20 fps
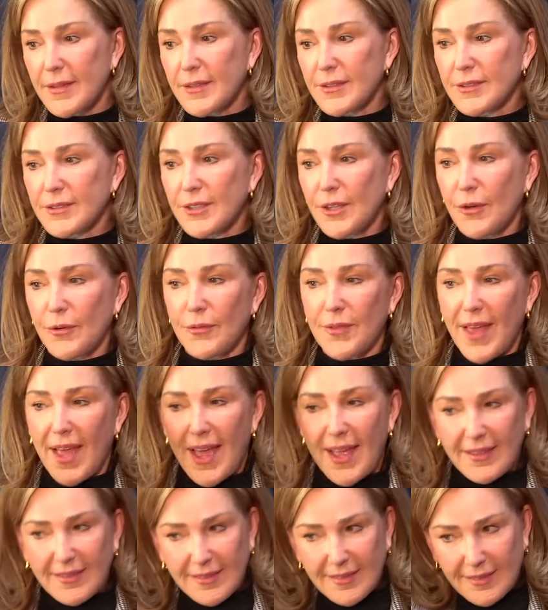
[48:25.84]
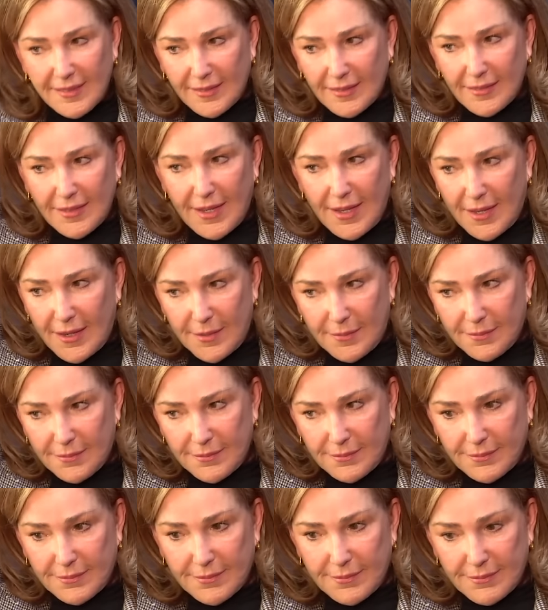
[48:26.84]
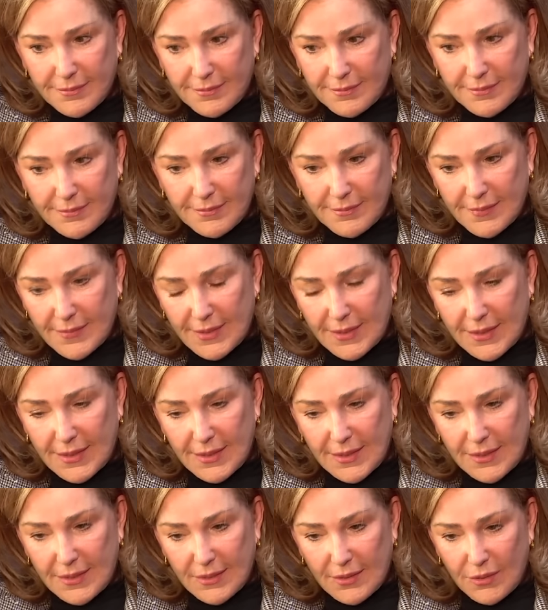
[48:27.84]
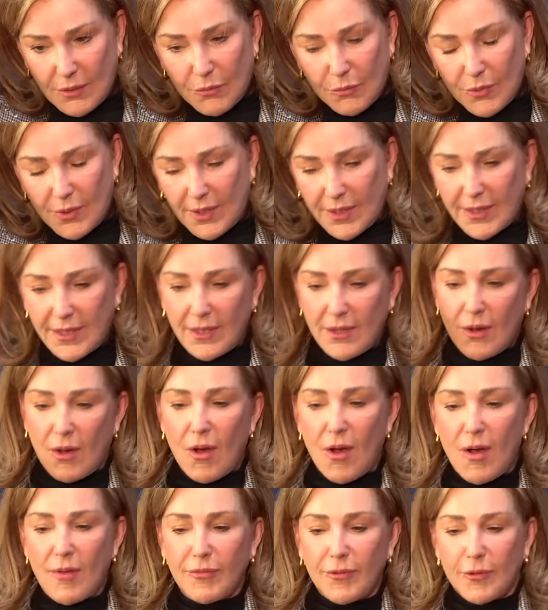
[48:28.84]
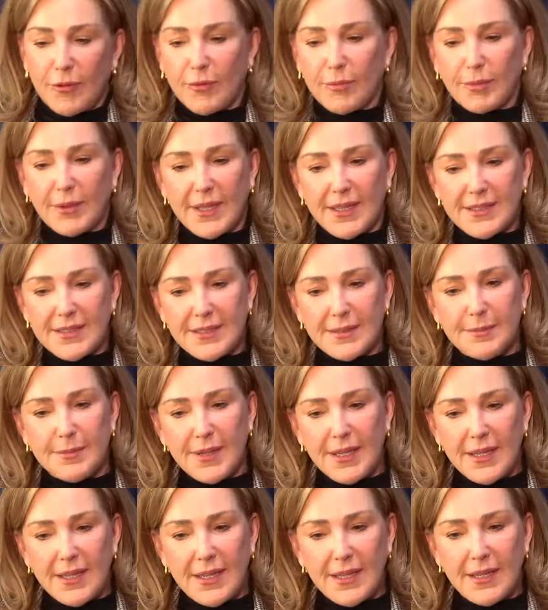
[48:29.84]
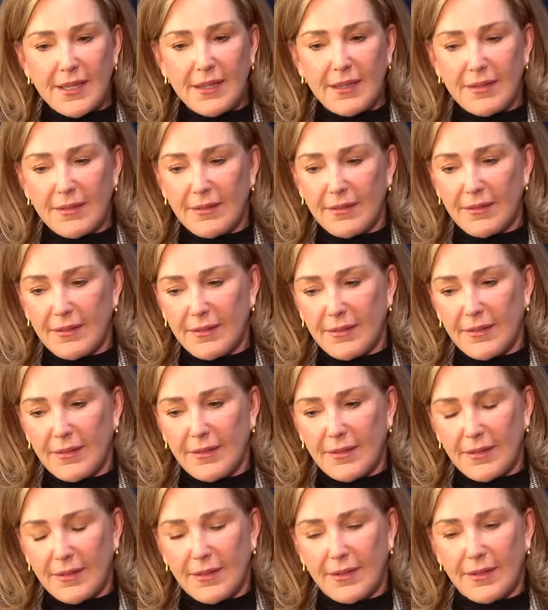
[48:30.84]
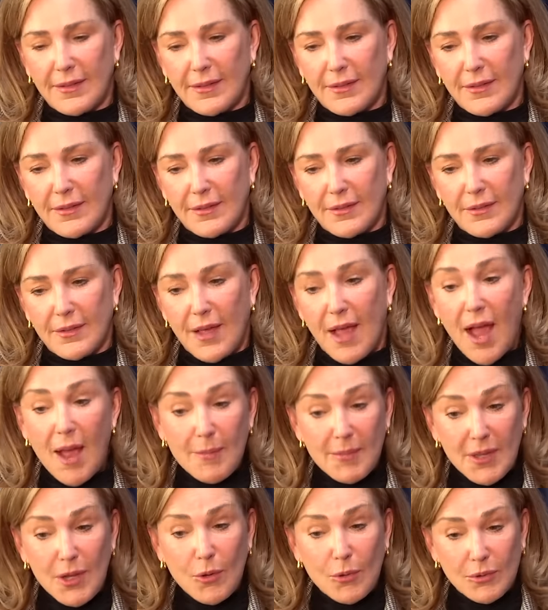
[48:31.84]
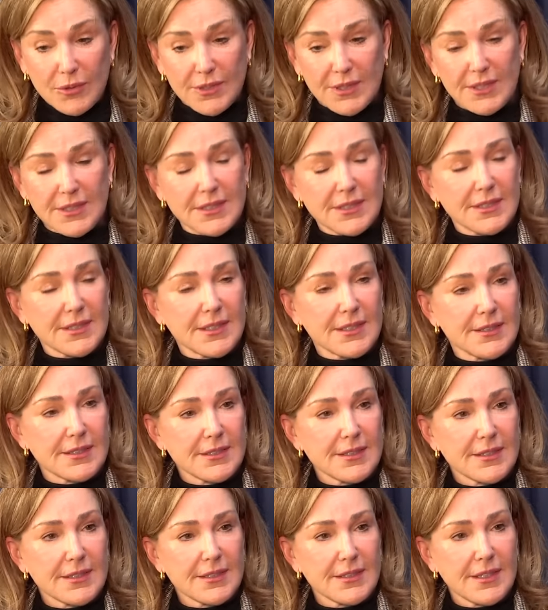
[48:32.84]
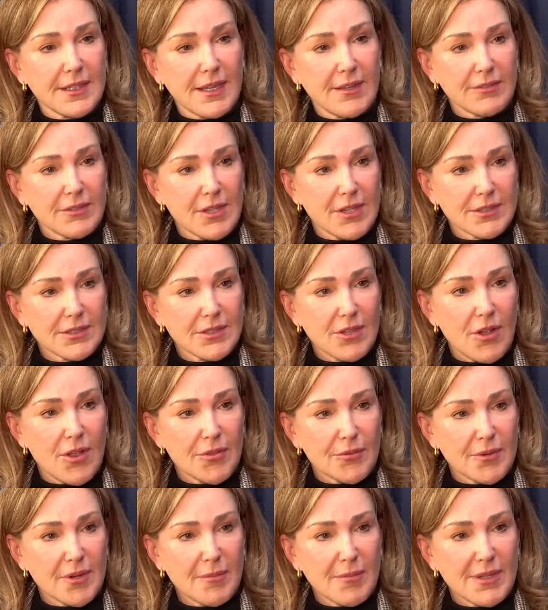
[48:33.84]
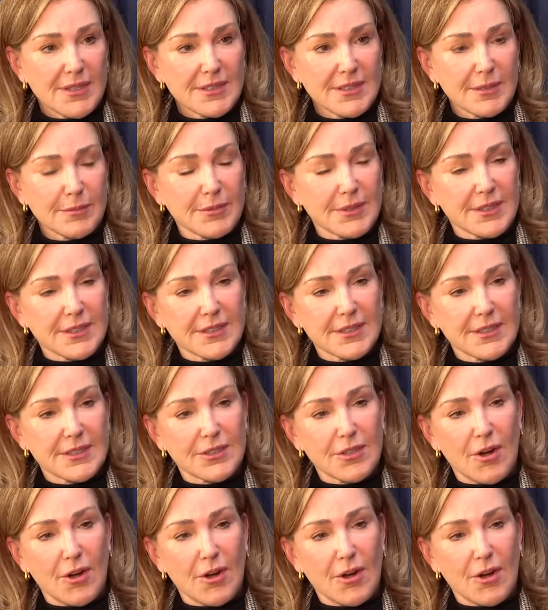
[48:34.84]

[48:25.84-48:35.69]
So that's um, a really awful place to be. I'm the oldest, and to have lost all three of my siblings is